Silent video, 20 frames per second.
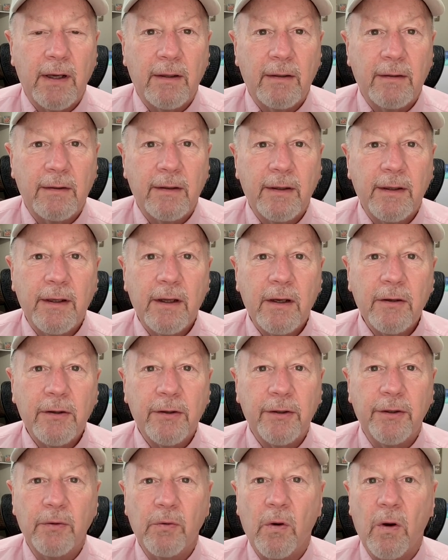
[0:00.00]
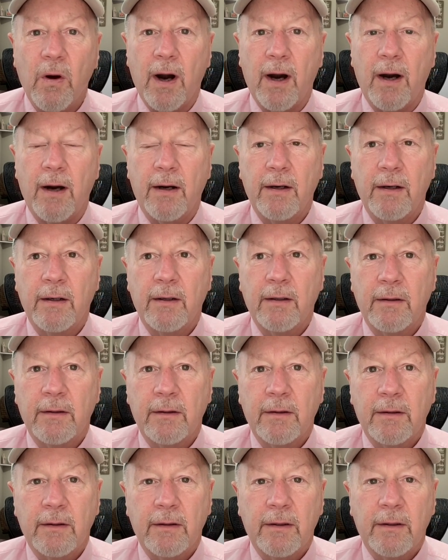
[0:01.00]
the younger you are,
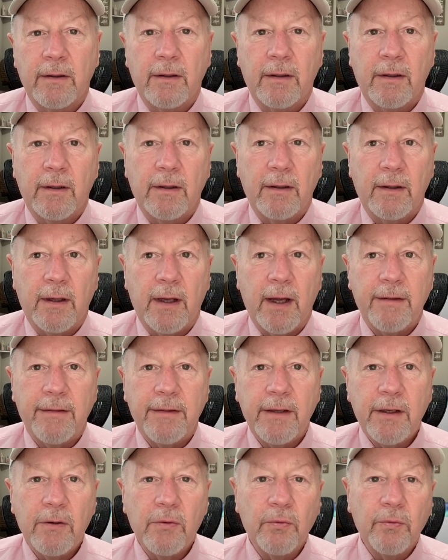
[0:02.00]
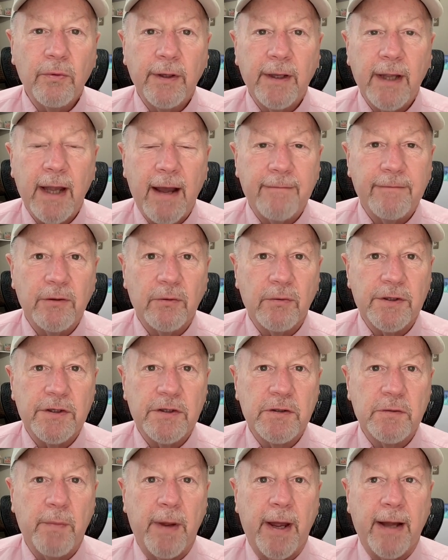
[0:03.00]
I think you really have to
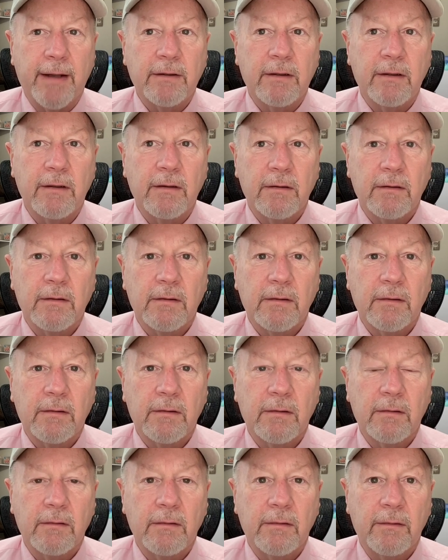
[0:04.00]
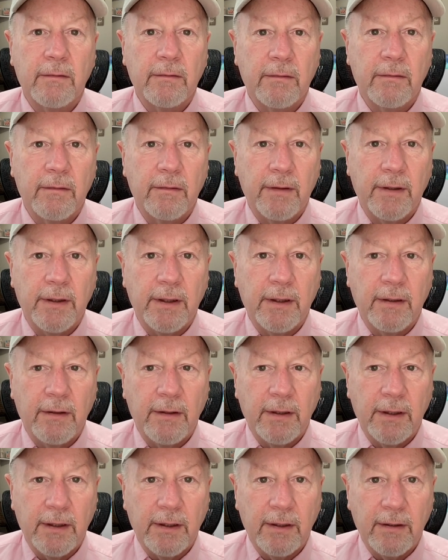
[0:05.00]
respect
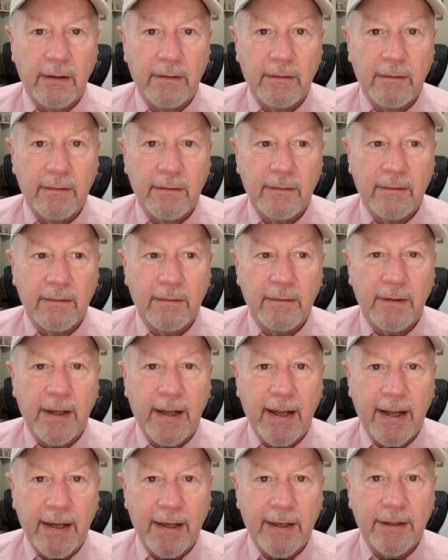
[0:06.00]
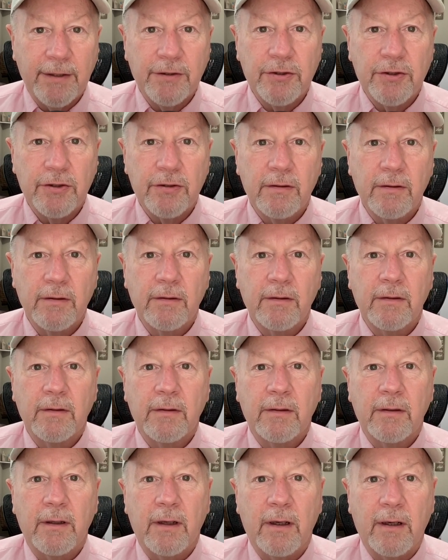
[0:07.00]
the age
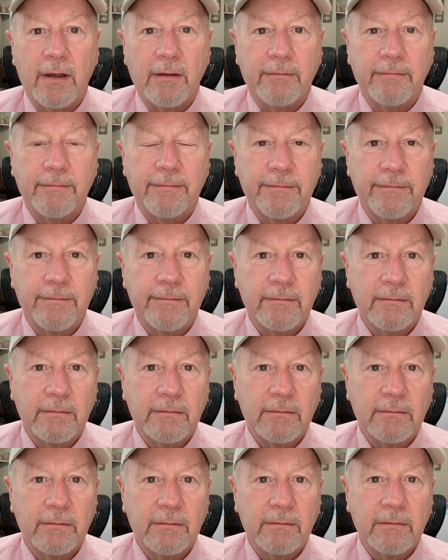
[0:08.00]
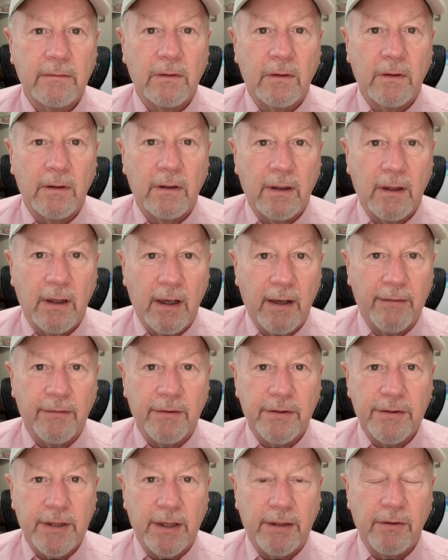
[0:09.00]
of
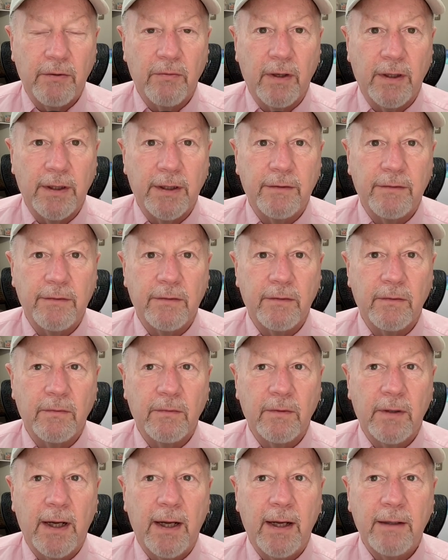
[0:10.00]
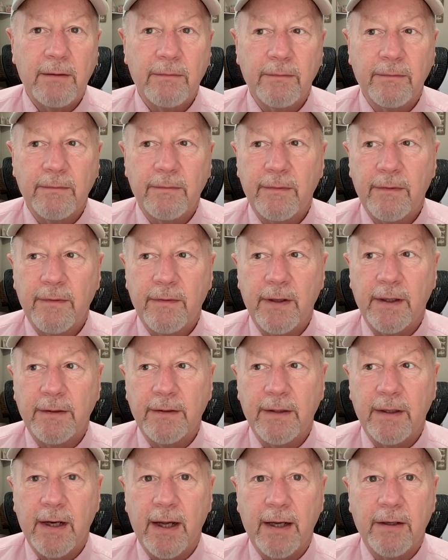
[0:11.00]
others that you run into. I don't think
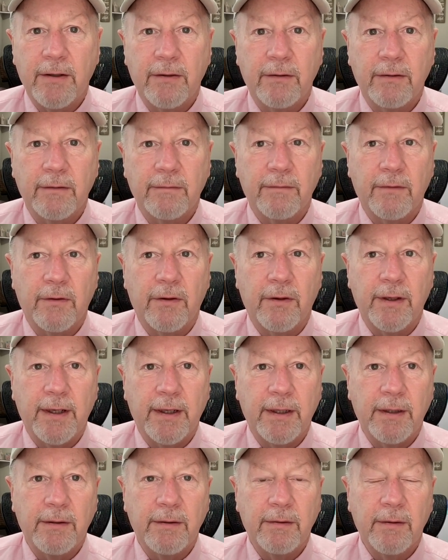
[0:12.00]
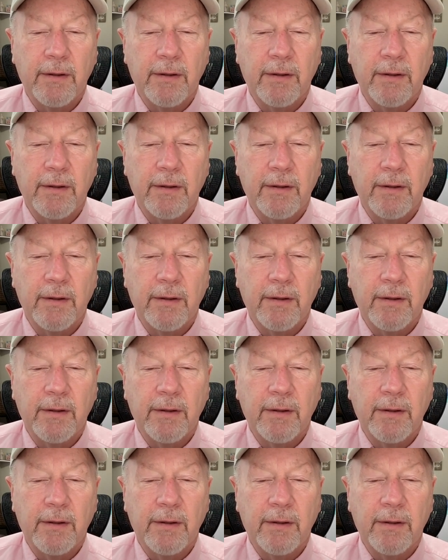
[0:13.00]
that I could have learned